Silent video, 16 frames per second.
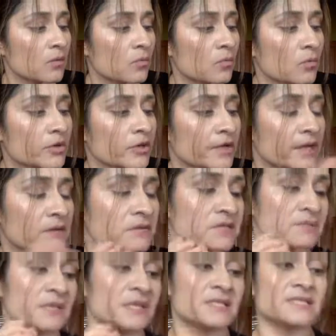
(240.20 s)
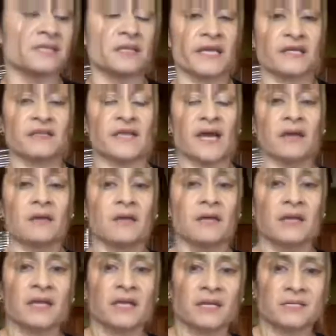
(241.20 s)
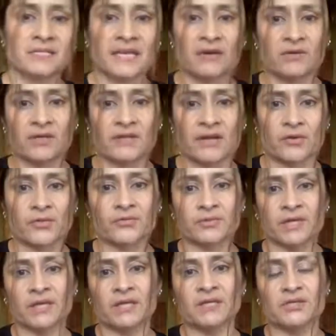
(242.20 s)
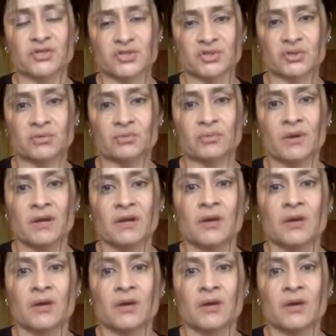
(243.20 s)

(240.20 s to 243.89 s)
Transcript: workout. So I'm going to select that and it's counting down three, two,